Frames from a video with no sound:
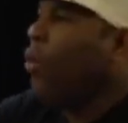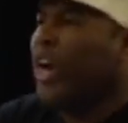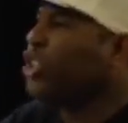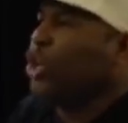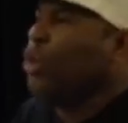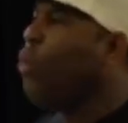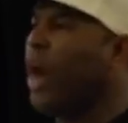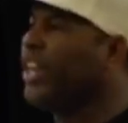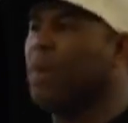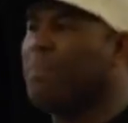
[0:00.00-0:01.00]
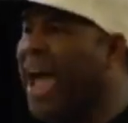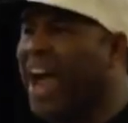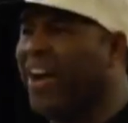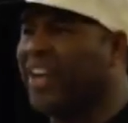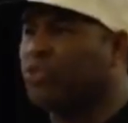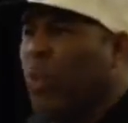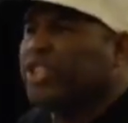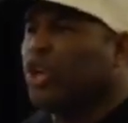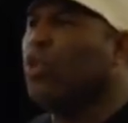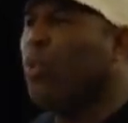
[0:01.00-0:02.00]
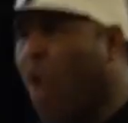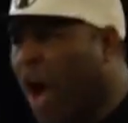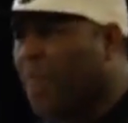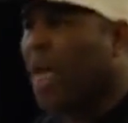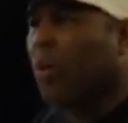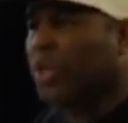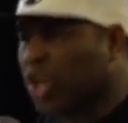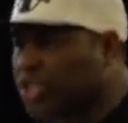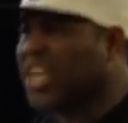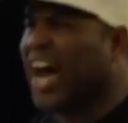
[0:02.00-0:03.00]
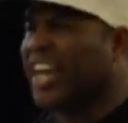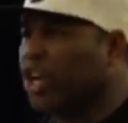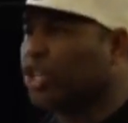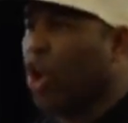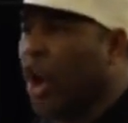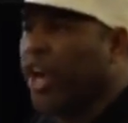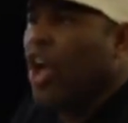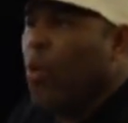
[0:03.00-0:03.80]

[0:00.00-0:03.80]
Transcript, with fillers: What do you want in your marriage? What do you want with your son and your daughter?